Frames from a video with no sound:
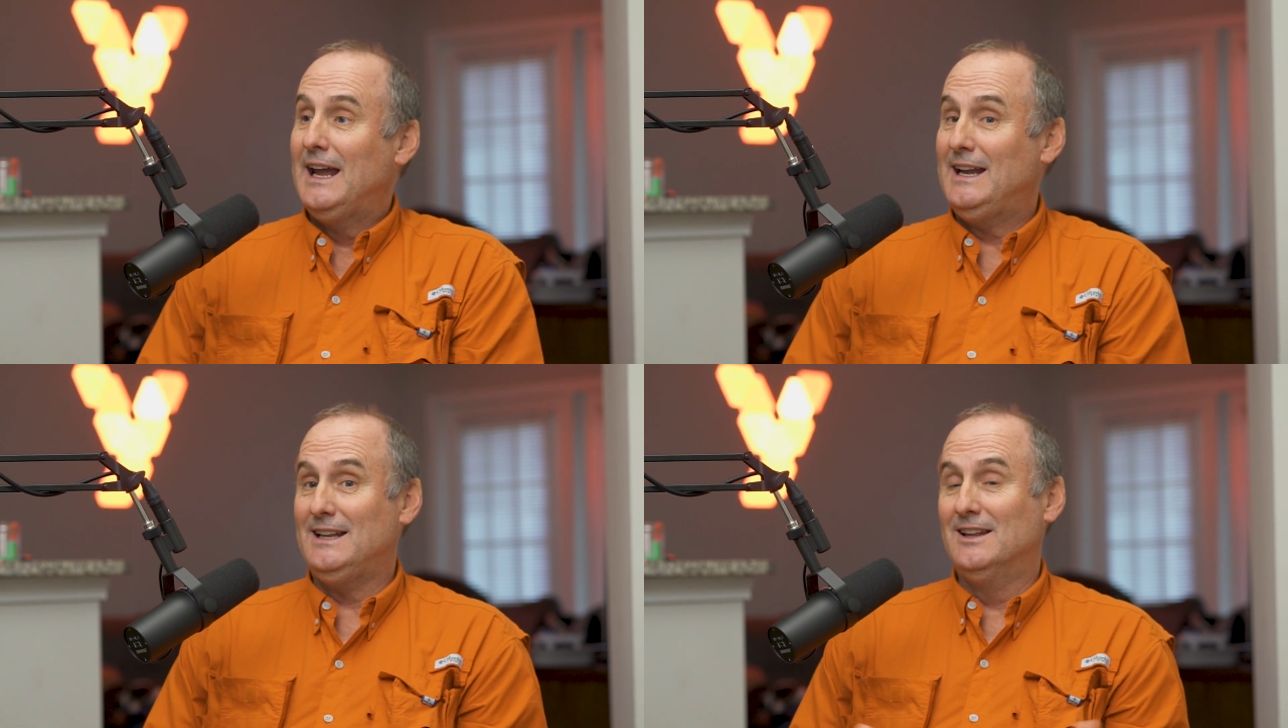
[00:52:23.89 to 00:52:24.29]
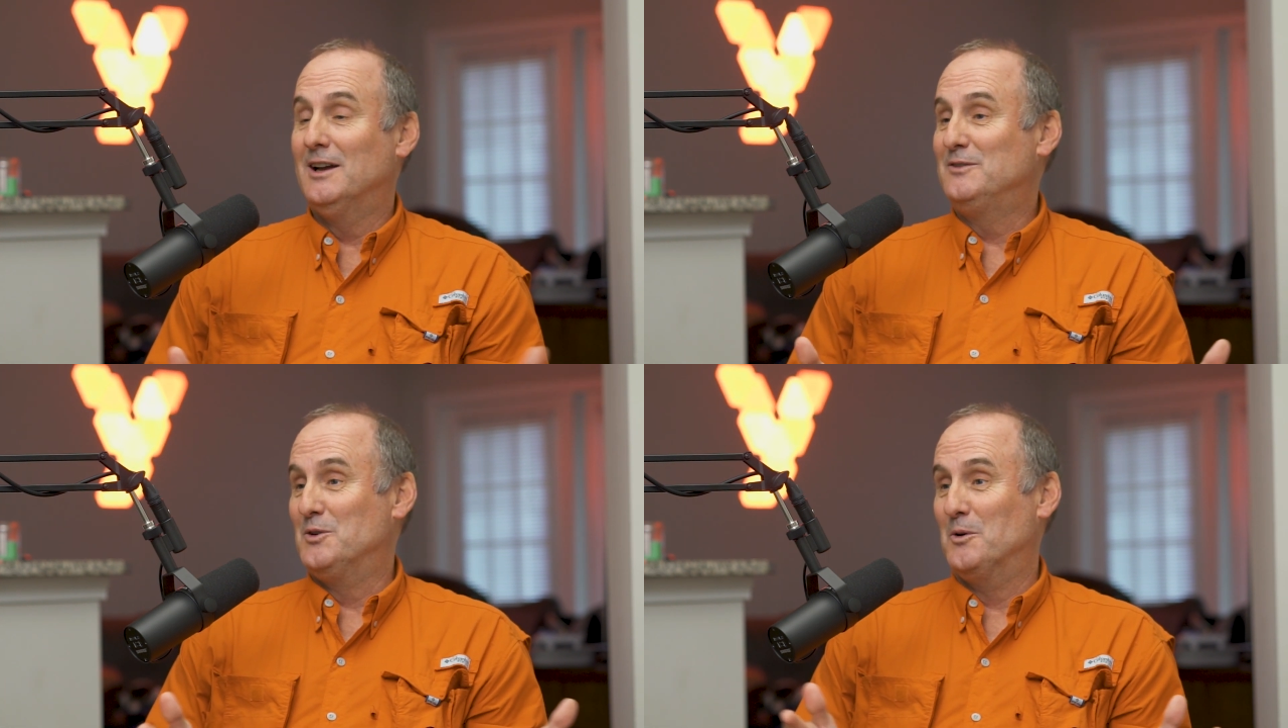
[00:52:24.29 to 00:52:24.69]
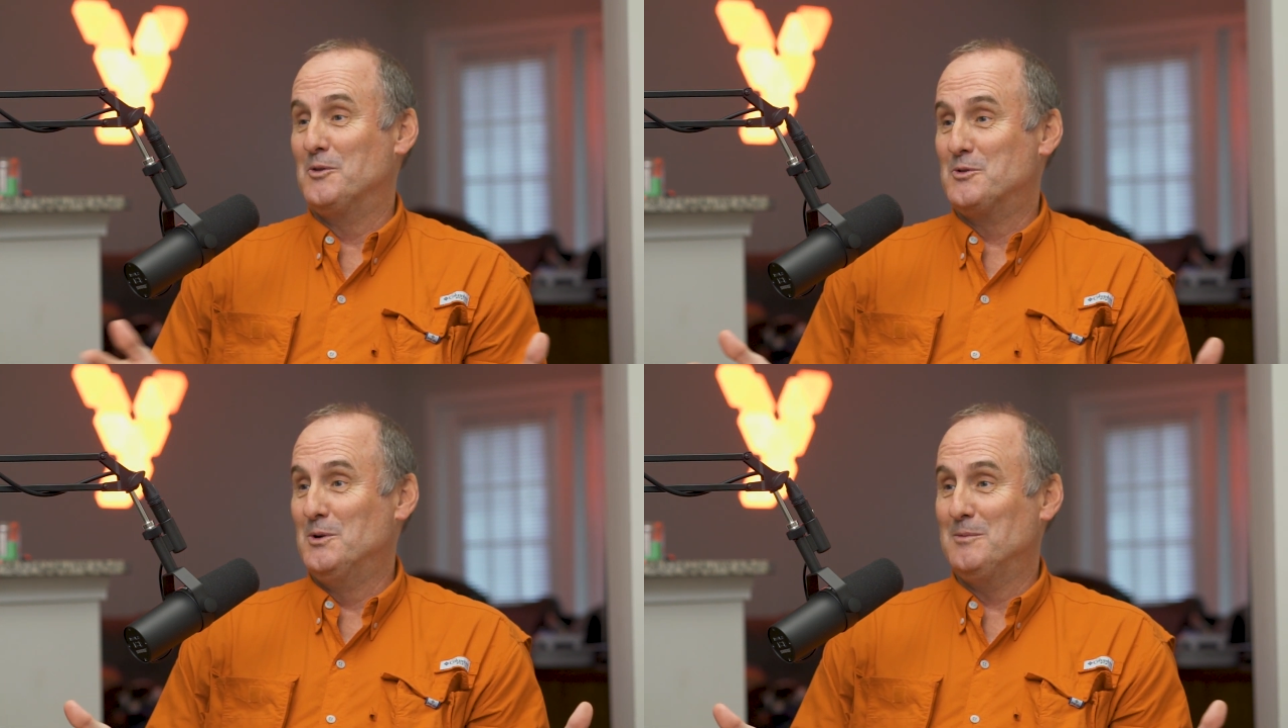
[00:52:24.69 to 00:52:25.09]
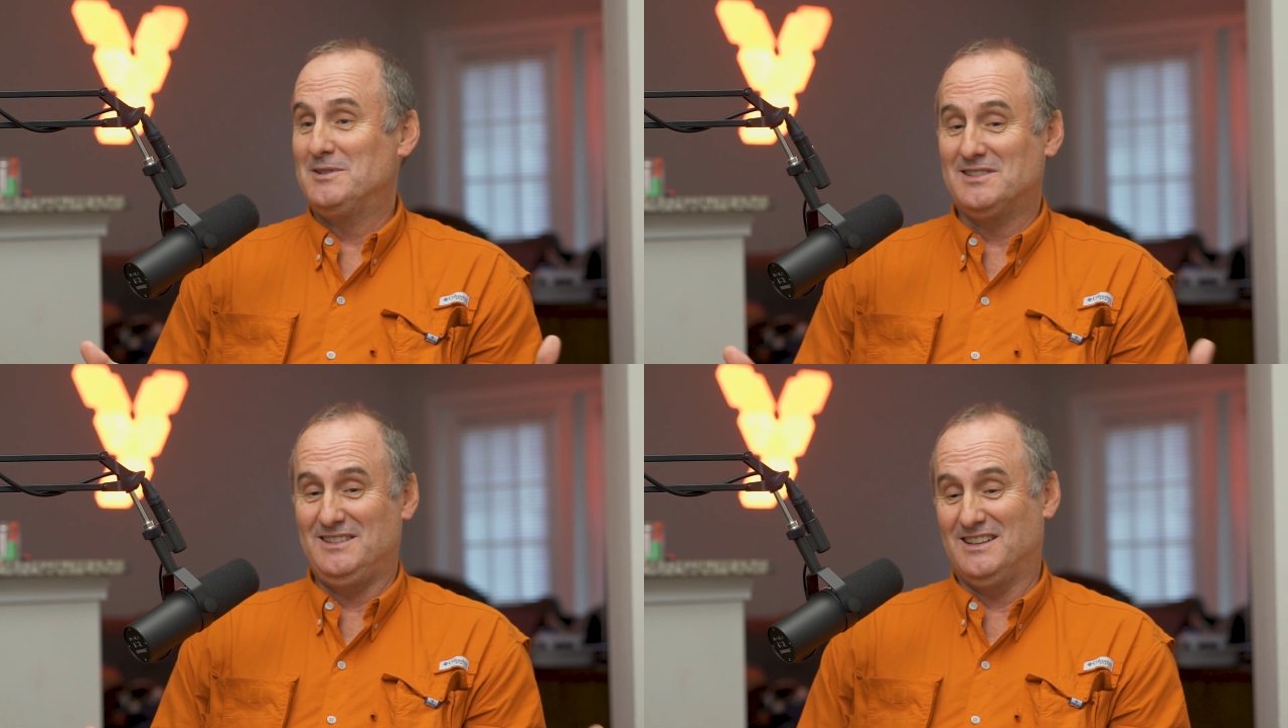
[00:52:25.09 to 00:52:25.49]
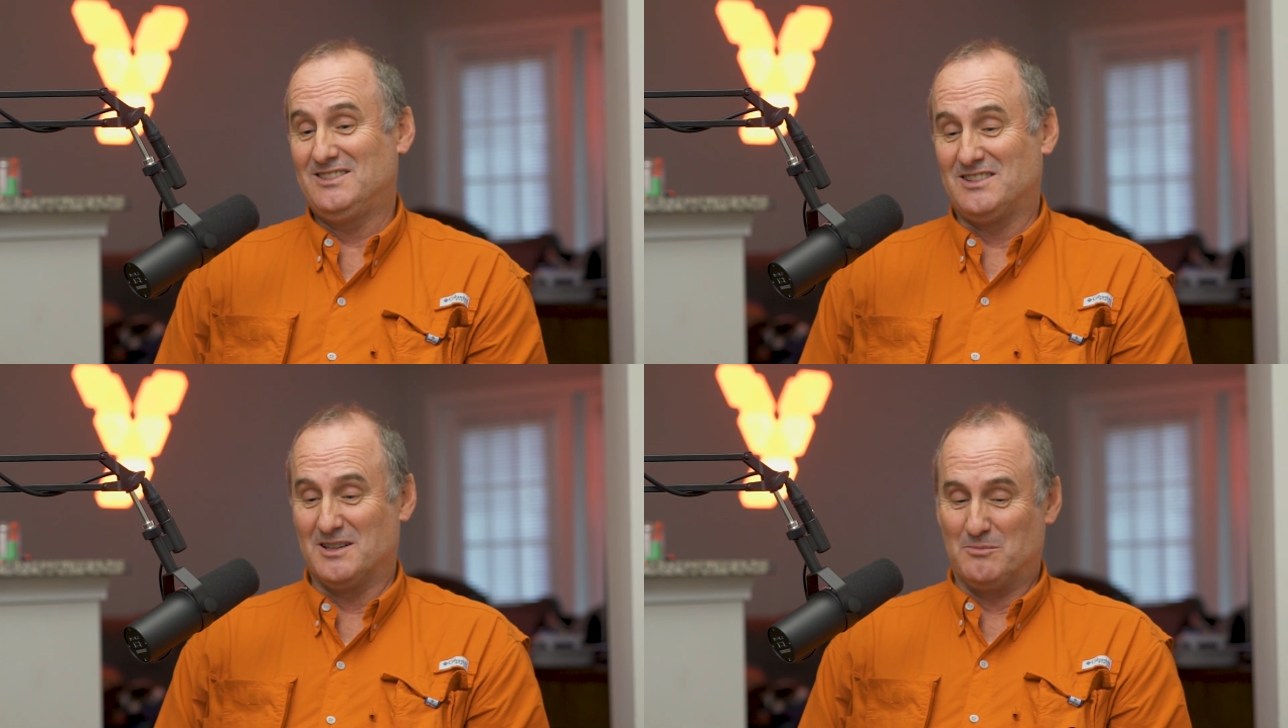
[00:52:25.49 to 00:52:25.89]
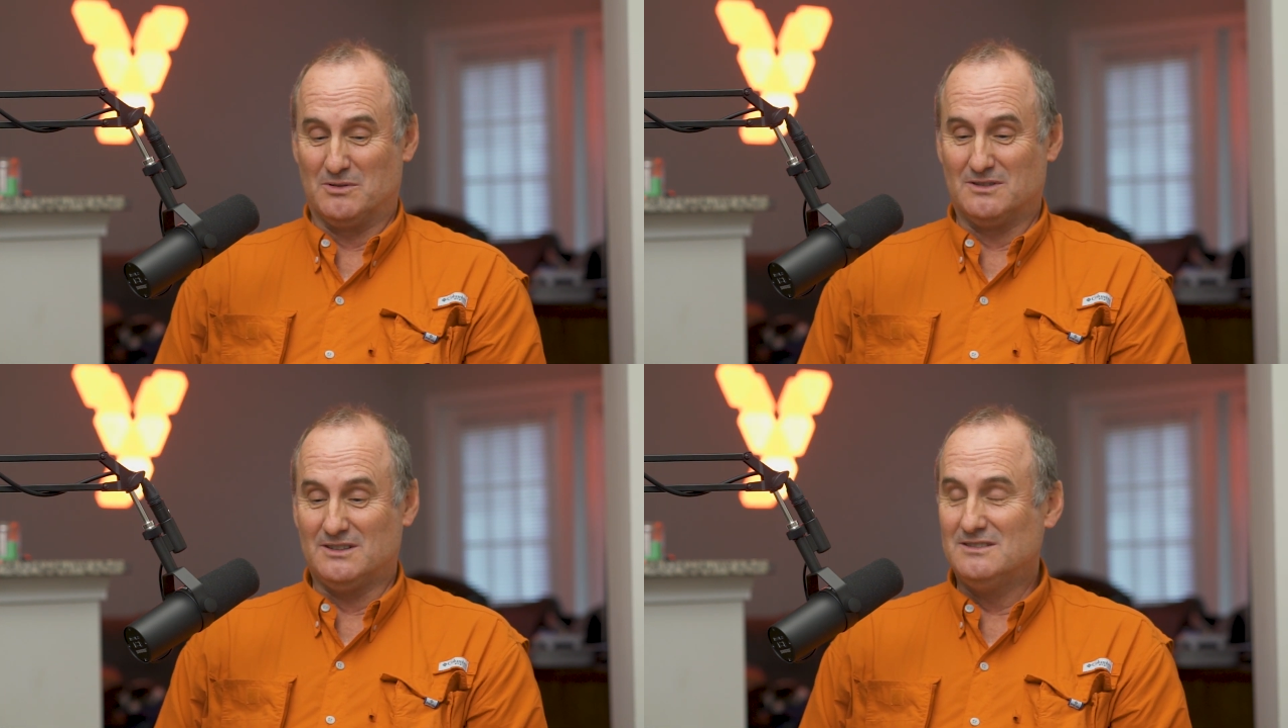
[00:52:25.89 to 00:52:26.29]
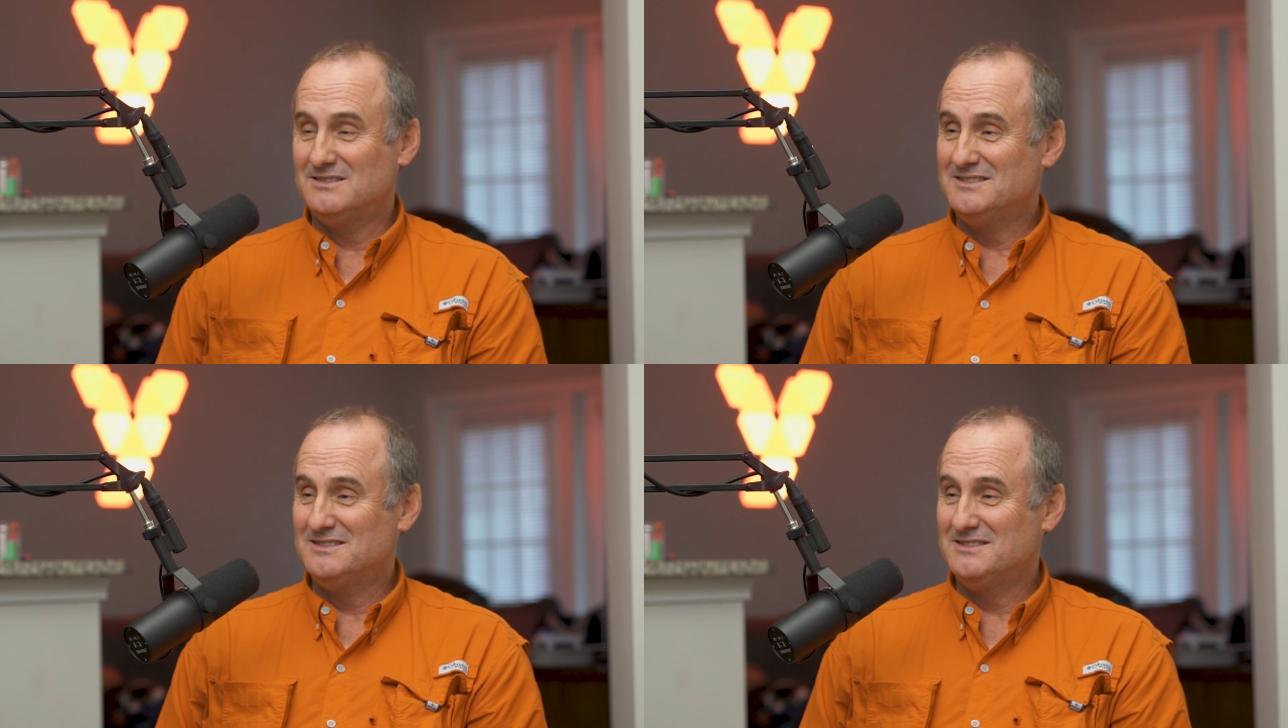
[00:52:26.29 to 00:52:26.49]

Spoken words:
And he loved going through it. He said, yeah, this is kind of boring.